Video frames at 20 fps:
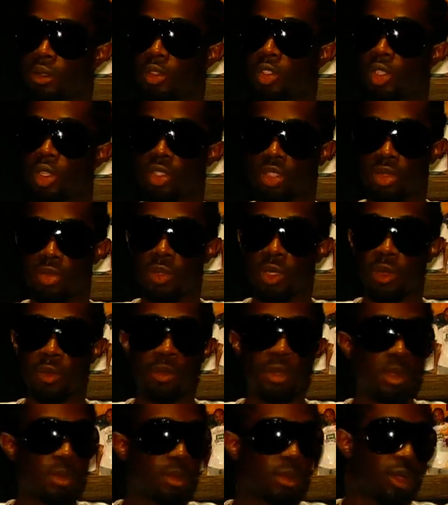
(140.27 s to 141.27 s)
trust me, the
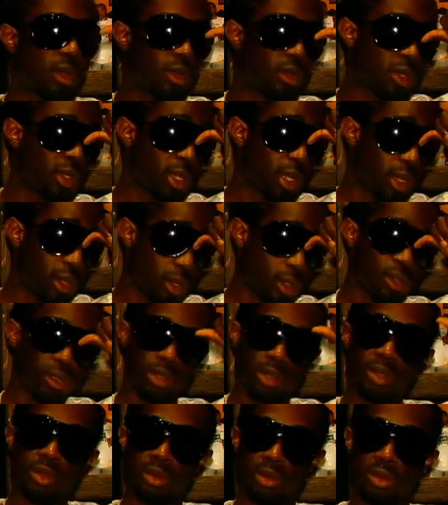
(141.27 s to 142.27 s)
people out there
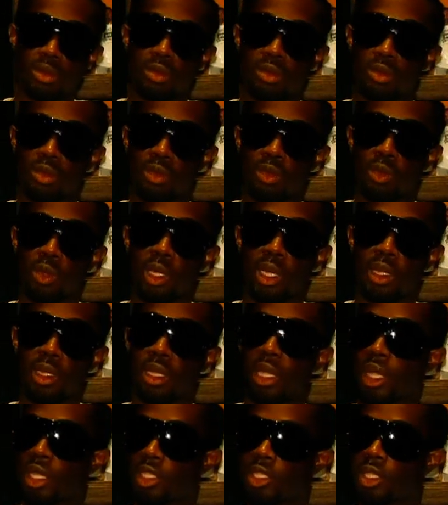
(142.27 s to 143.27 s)
will
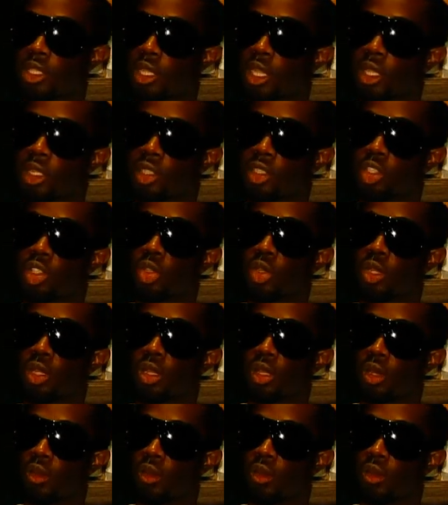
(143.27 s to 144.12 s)
endorse it and show the